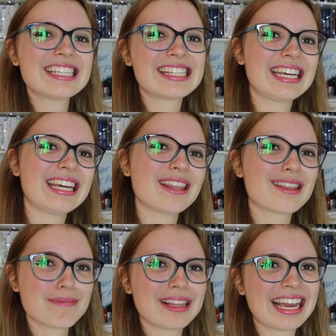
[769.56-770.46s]
to see
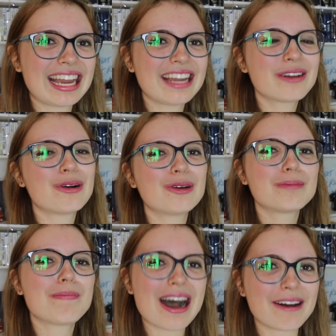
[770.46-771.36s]
the play
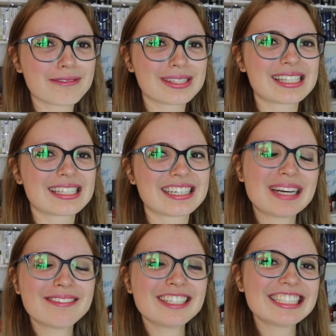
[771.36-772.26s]
called Puffs. But
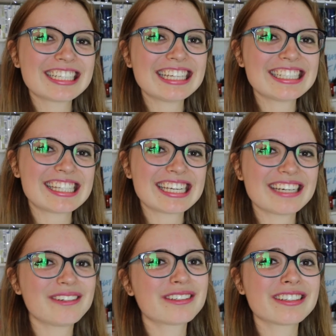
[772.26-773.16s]
I wanted to get to St
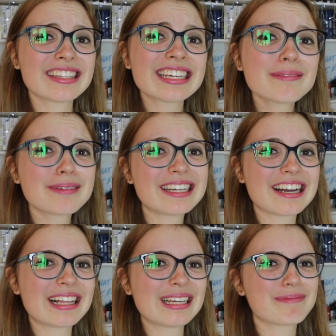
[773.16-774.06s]
Kilda a little bit
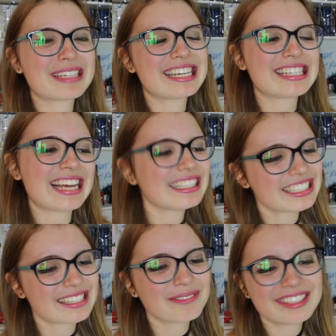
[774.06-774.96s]
early because I
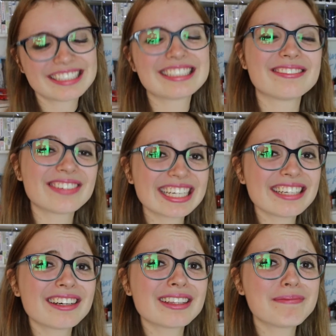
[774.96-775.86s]
just wanted to
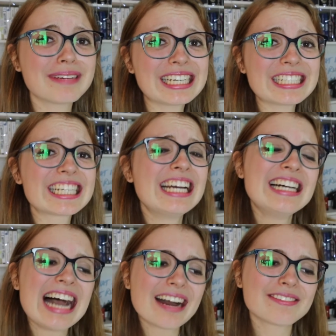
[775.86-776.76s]
read on the beach,
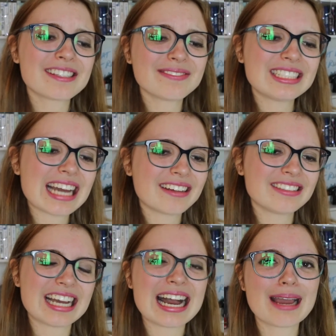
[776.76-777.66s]
have some
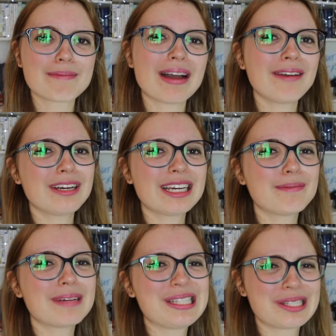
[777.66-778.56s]
downtime. My week
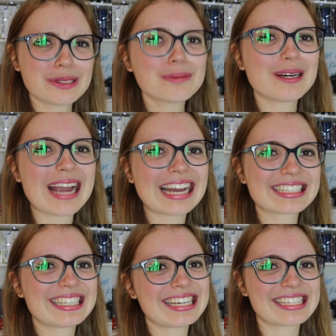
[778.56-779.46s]
had been super
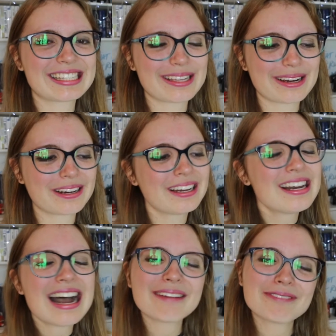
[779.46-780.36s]
hectic, so
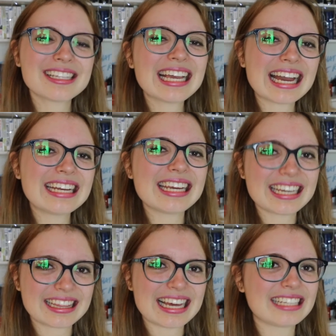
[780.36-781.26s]
I feel like I
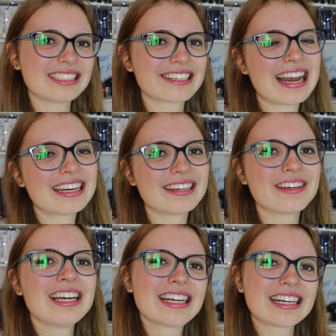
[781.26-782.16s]
needed that to kind of
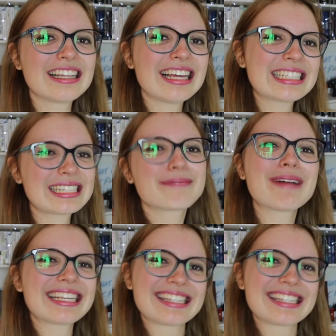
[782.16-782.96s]
cleanse my